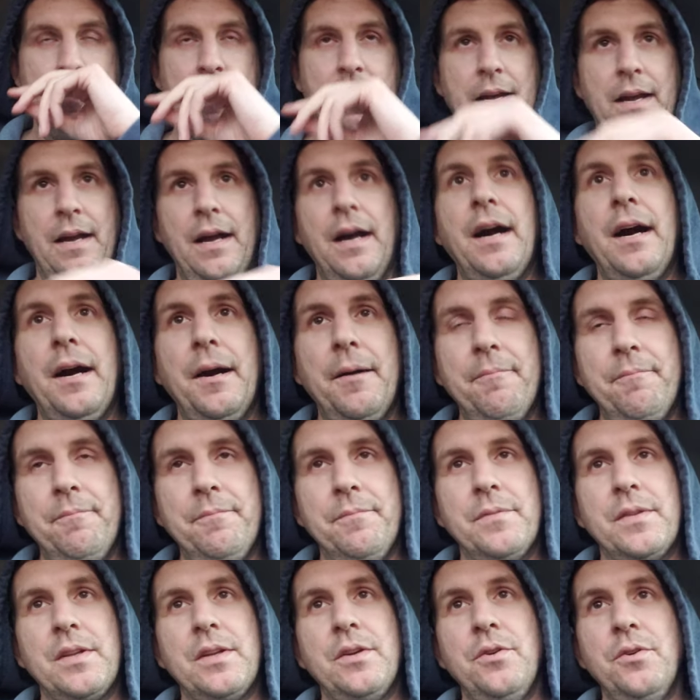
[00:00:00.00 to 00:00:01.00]

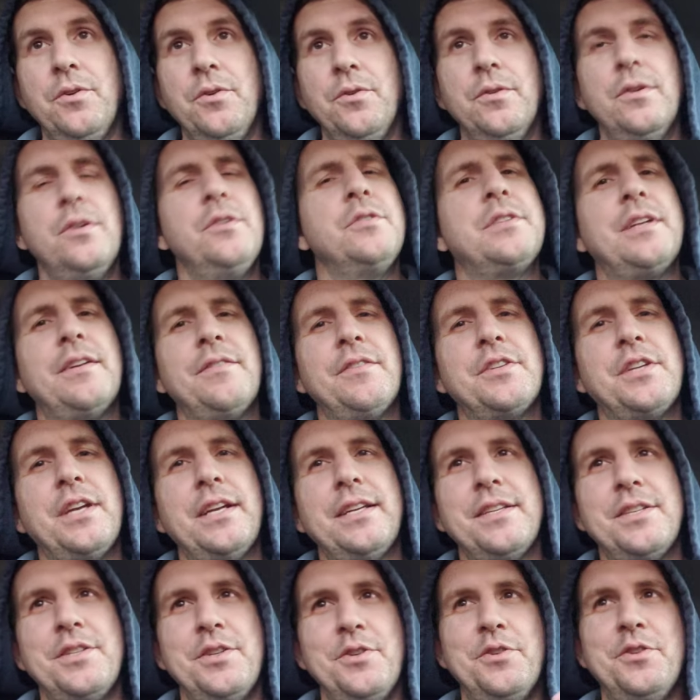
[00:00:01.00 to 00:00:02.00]
who's never
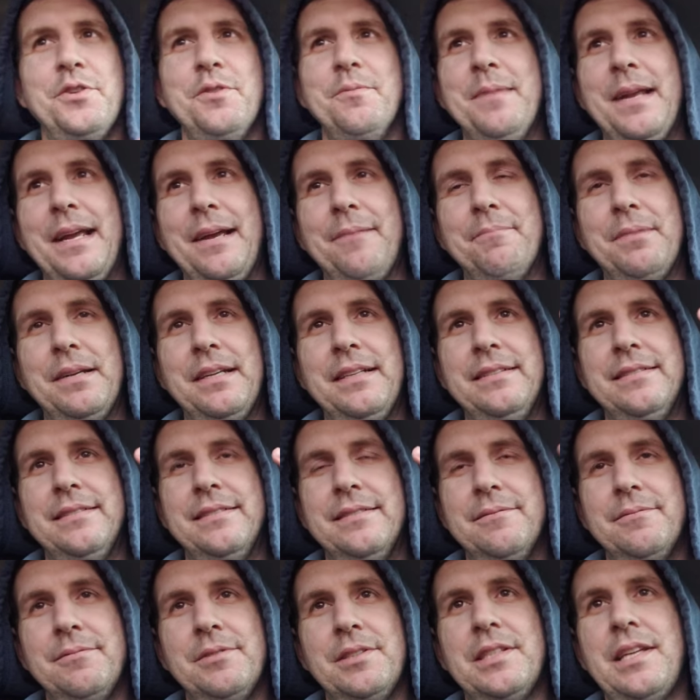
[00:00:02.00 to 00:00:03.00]
changed his YouTube name, but
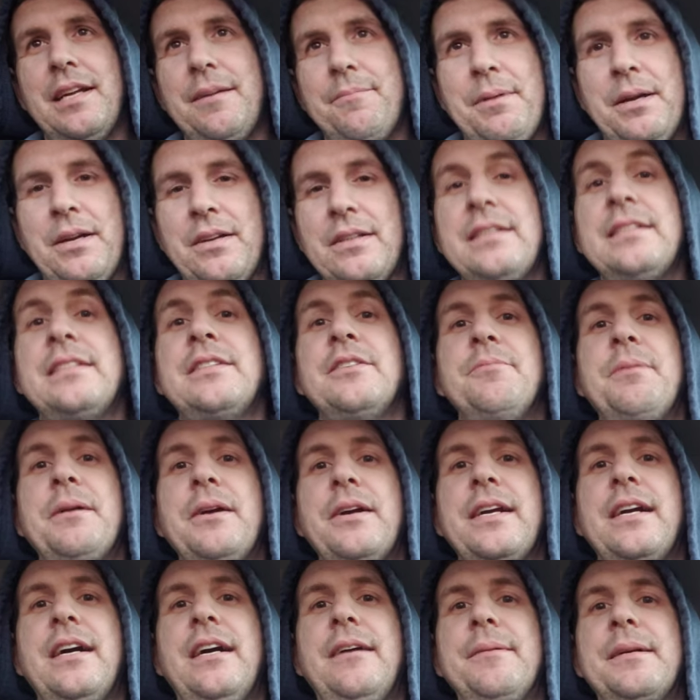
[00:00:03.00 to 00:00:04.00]
he's apparently still
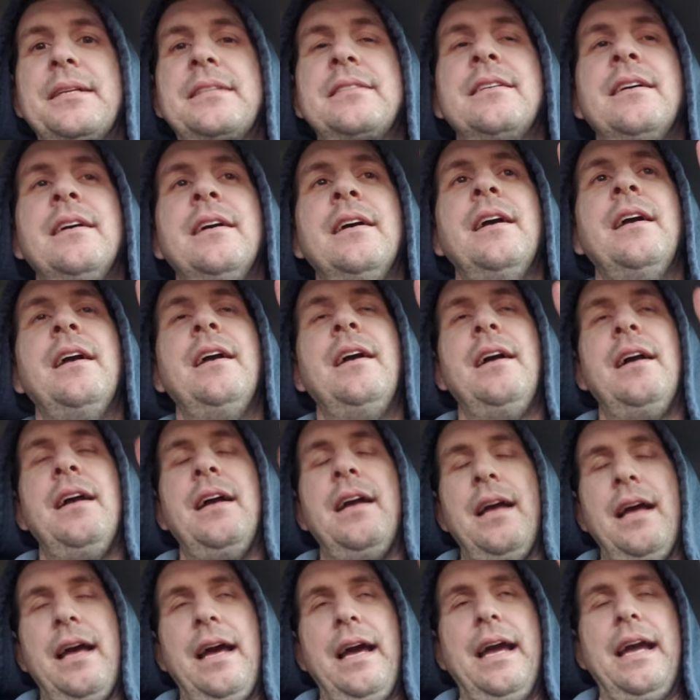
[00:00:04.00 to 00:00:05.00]
Perry Comics,
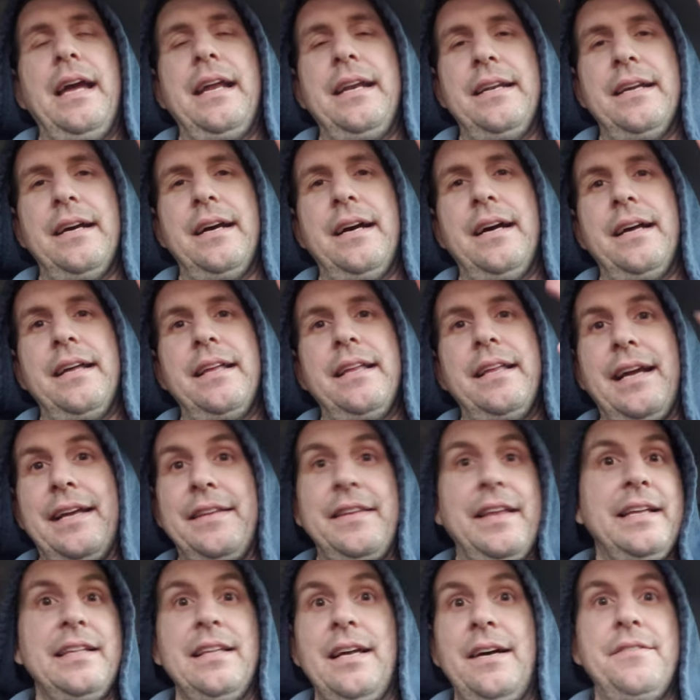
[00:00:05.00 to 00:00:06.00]
and
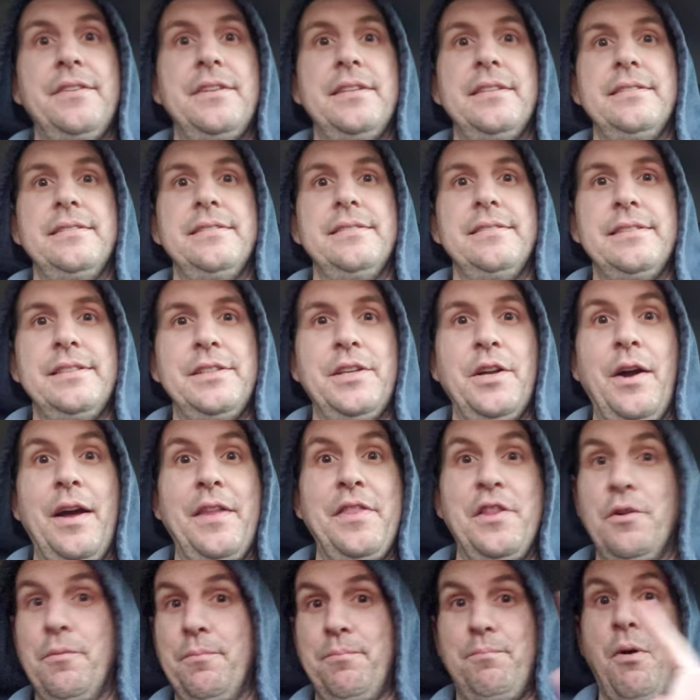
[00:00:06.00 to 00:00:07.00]
they love it. You know,
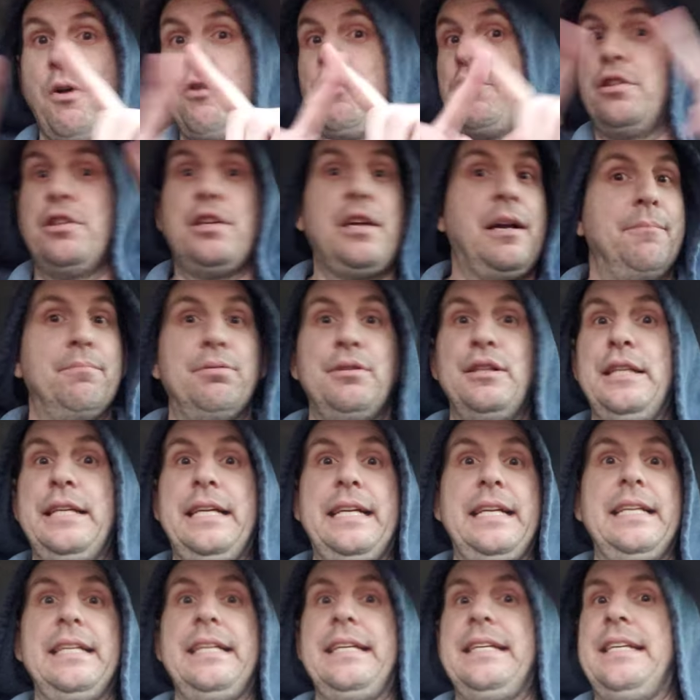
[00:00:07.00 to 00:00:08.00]
and they're both
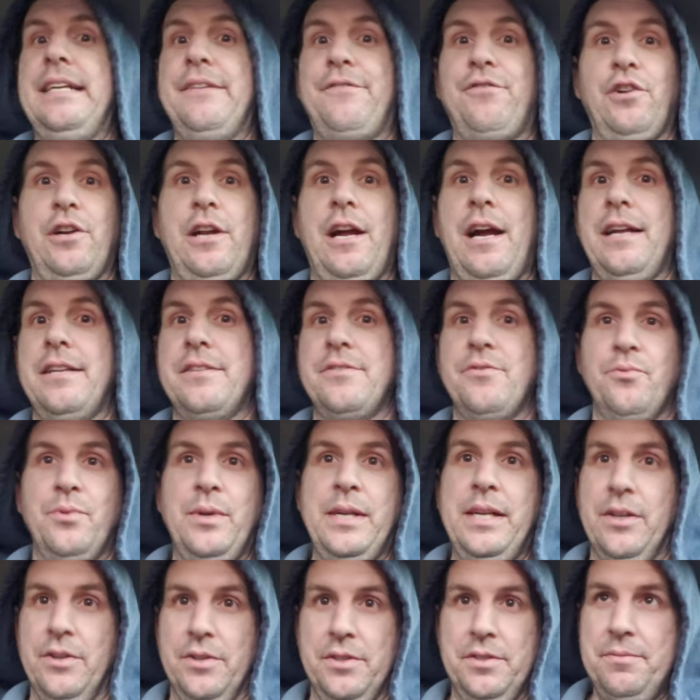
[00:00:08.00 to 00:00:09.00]
completely different kinds of
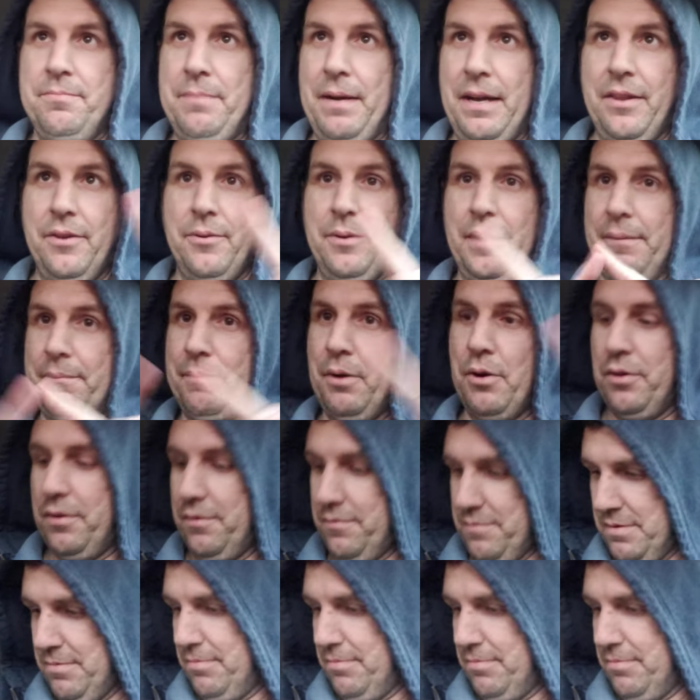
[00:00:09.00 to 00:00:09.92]
readers, by the way. Both of them are